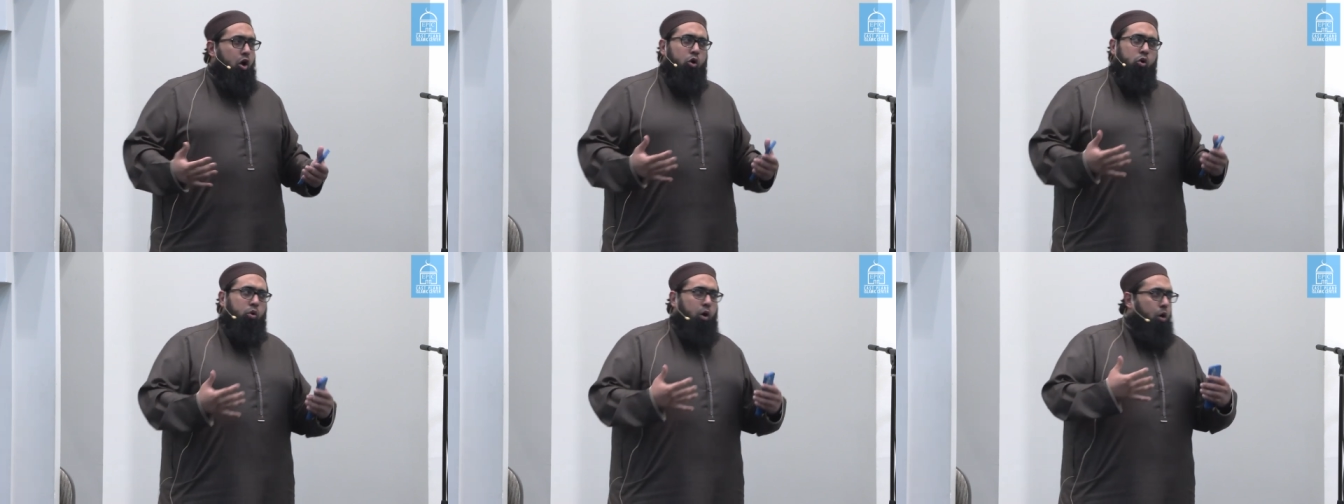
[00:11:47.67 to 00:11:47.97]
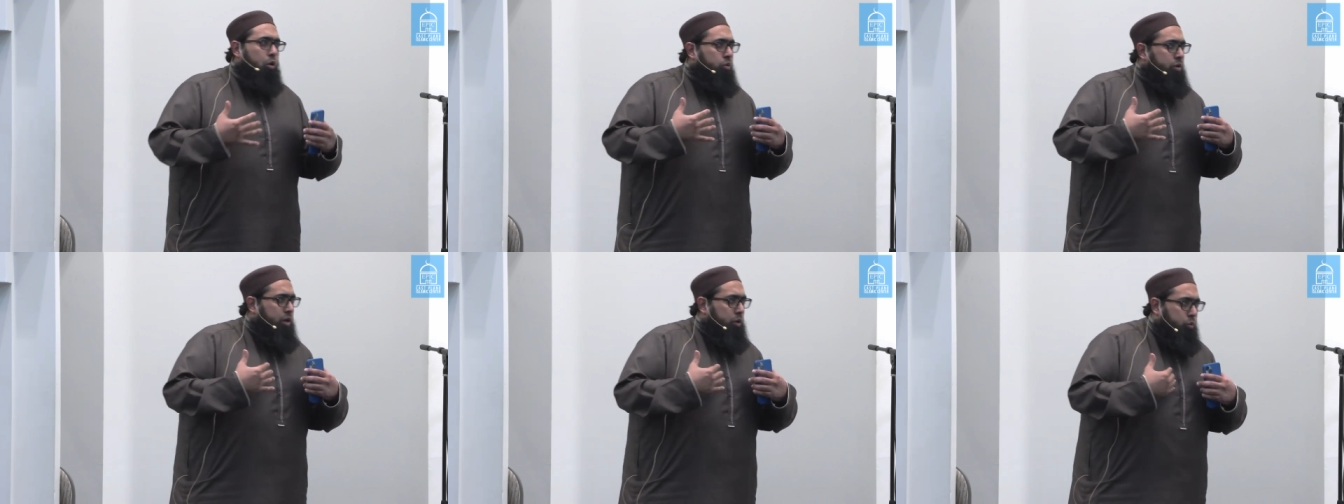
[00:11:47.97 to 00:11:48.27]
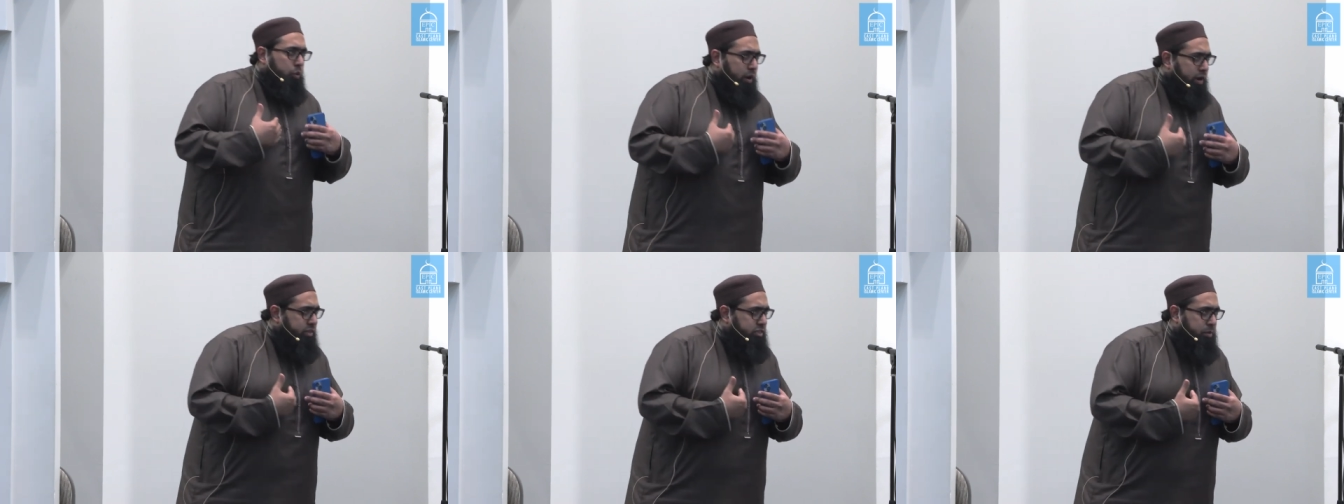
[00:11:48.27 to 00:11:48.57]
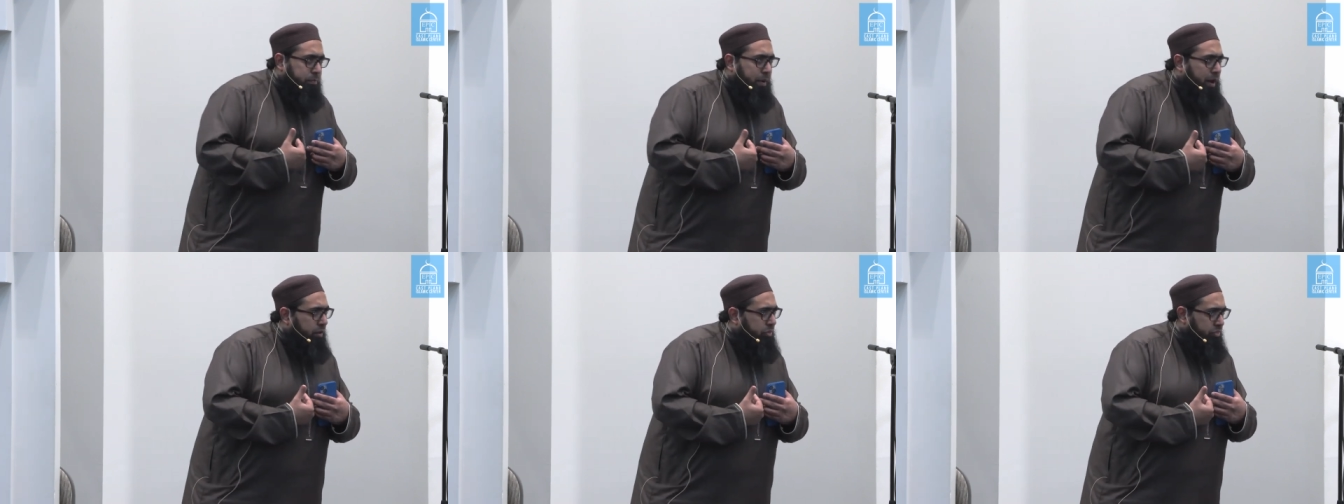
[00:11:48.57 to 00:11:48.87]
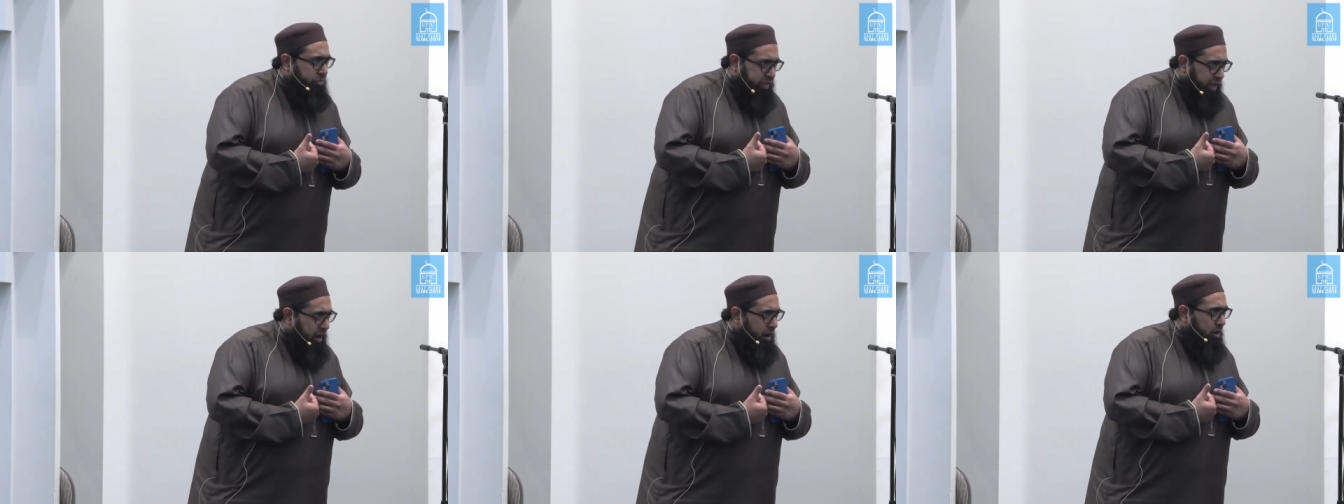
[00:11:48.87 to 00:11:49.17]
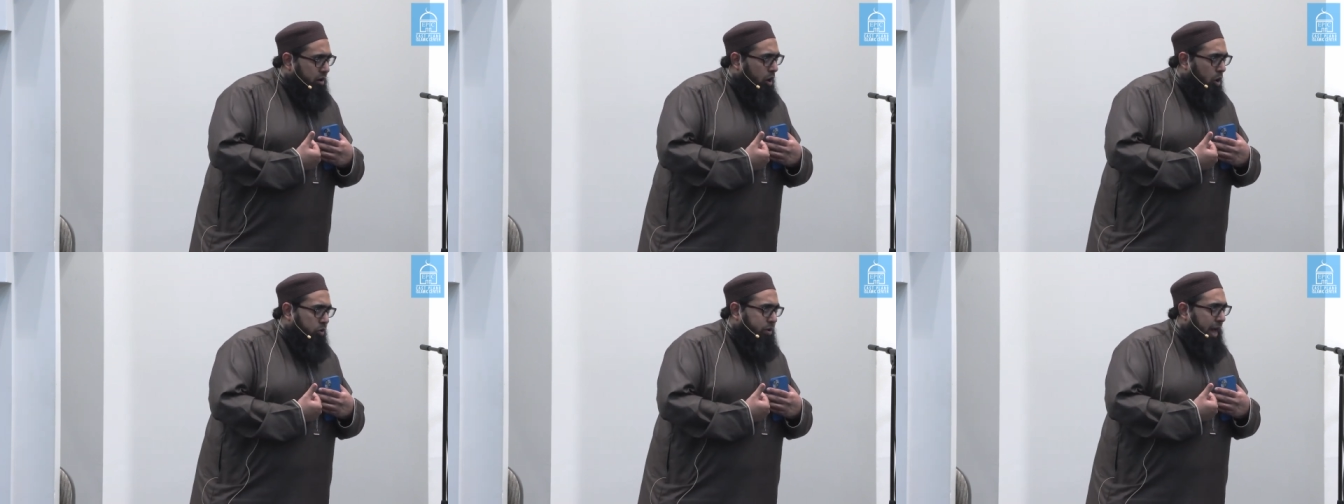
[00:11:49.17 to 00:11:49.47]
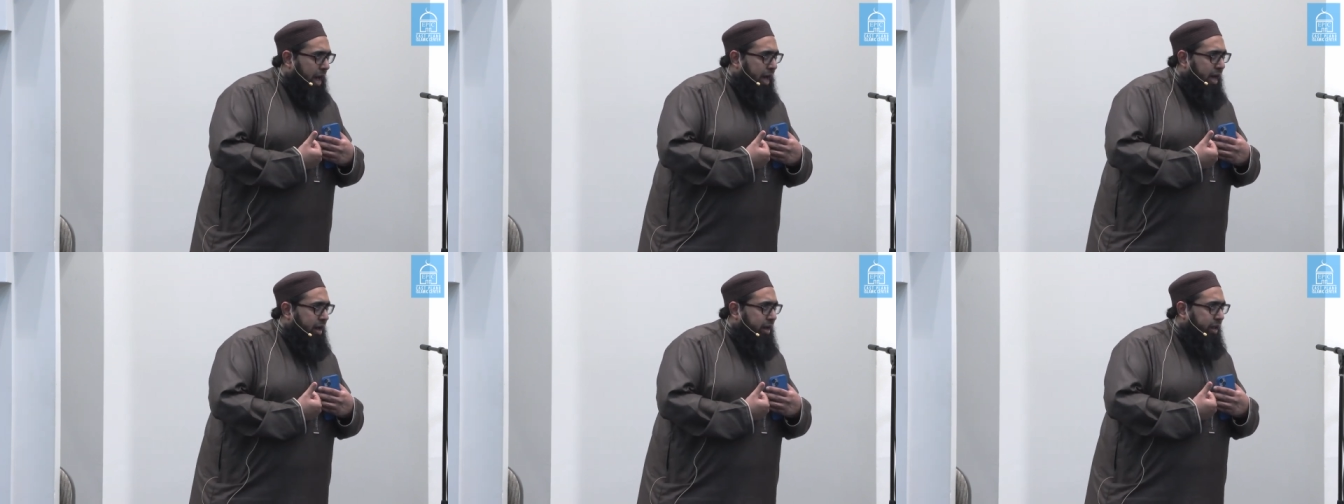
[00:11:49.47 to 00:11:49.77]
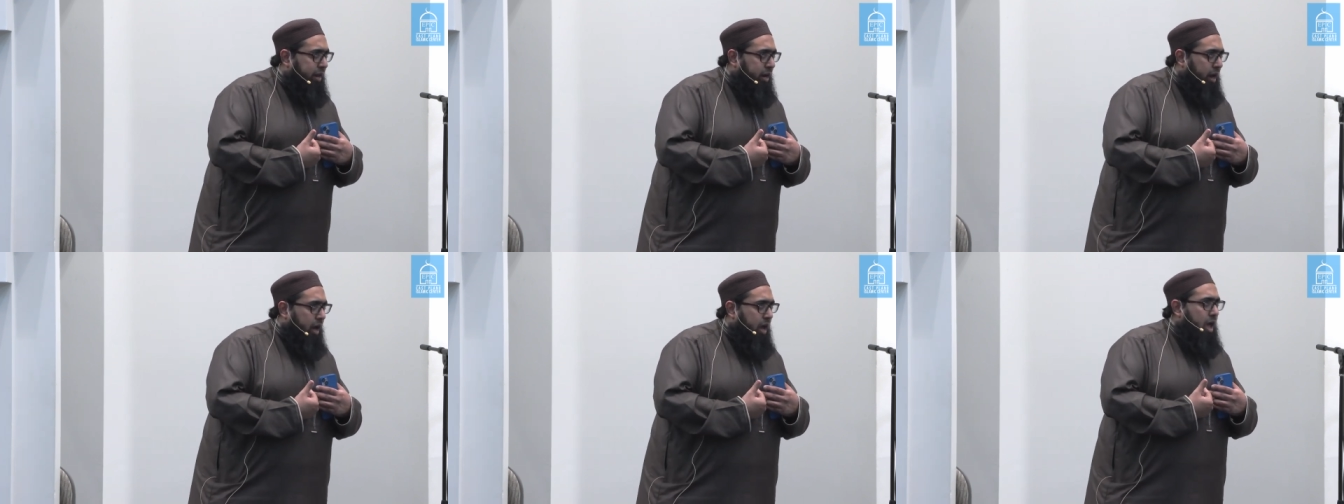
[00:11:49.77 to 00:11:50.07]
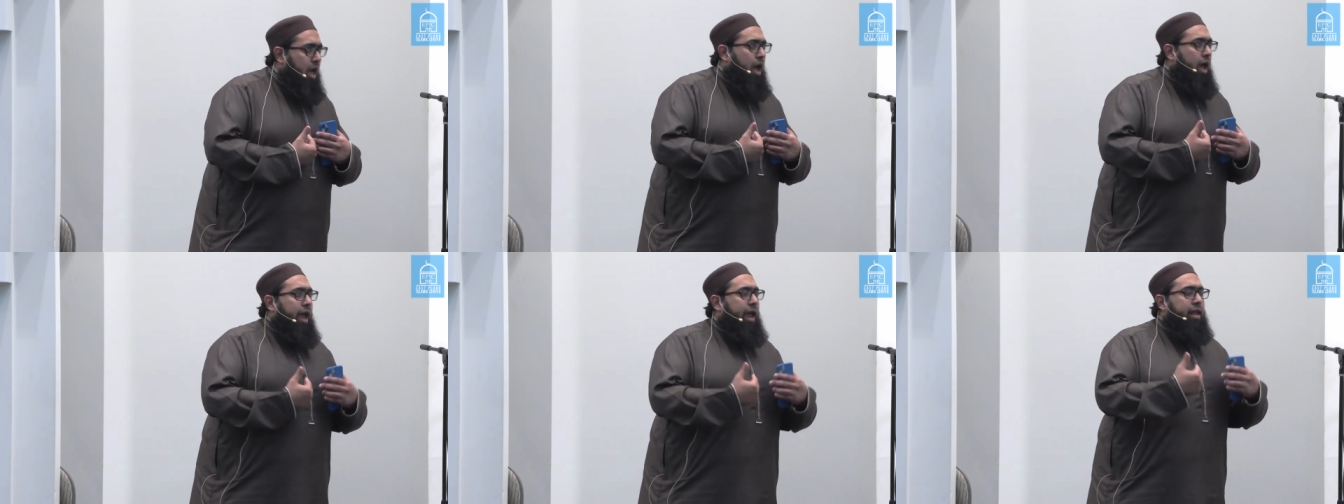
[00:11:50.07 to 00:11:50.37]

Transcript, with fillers: who only worries about their own akhirah